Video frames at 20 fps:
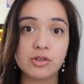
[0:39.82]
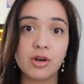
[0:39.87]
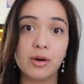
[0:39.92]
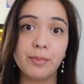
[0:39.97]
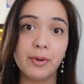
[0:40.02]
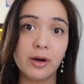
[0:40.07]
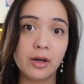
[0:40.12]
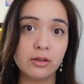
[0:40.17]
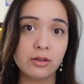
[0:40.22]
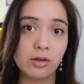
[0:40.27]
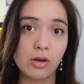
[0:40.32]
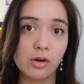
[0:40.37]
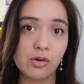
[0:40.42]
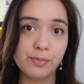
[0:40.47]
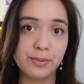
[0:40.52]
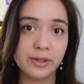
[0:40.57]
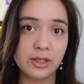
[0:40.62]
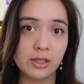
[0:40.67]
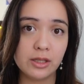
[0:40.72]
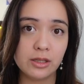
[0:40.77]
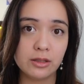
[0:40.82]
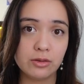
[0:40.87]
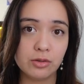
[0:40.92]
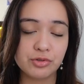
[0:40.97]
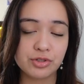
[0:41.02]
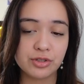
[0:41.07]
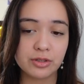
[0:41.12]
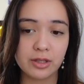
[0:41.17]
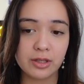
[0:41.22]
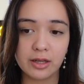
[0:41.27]
upon opening
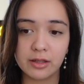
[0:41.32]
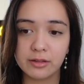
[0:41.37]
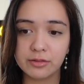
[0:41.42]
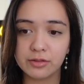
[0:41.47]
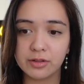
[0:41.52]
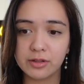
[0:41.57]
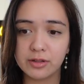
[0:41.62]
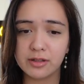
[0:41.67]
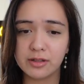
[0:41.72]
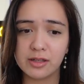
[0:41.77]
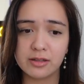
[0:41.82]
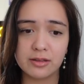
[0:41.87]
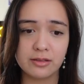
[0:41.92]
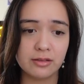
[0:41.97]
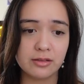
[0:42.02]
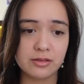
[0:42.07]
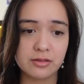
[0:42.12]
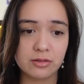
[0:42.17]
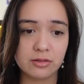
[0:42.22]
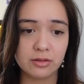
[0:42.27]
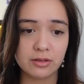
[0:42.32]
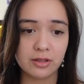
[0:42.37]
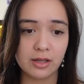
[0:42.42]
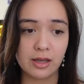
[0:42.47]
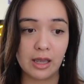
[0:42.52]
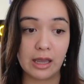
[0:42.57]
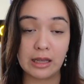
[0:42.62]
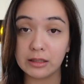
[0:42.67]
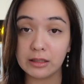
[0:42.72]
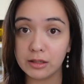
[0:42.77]
Notion Calendar, it does look like
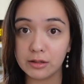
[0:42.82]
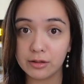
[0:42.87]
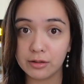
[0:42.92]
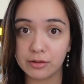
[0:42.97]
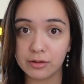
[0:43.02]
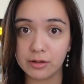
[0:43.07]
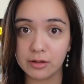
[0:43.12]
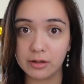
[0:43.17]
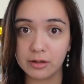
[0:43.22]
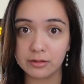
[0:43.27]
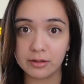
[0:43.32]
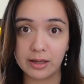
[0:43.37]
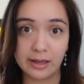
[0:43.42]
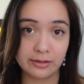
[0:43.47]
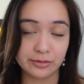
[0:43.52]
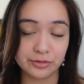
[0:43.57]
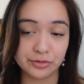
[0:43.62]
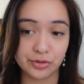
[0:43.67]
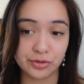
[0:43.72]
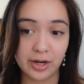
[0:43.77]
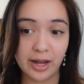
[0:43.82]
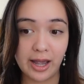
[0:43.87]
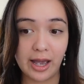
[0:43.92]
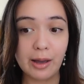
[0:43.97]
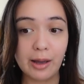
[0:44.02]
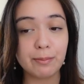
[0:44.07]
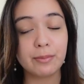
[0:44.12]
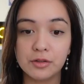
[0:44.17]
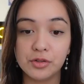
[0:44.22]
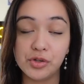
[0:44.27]
any other calendar
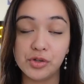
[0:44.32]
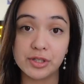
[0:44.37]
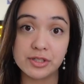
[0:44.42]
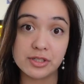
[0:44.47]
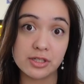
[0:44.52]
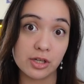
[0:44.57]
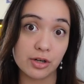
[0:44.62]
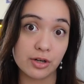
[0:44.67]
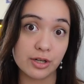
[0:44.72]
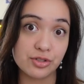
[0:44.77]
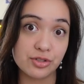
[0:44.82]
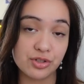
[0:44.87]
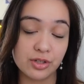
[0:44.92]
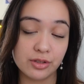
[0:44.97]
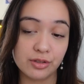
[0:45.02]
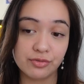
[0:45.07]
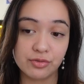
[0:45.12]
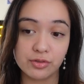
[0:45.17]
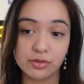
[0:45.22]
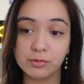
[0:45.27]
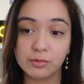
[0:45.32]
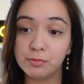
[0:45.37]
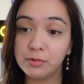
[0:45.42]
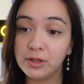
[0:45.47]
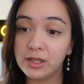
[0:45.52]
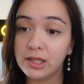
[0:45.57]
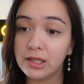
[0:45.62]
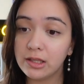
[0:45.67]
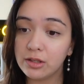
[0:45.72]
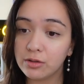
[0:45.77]
app. You can see your agenda for the
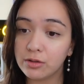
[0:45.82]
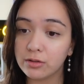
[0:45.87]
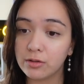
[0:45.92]
week. You can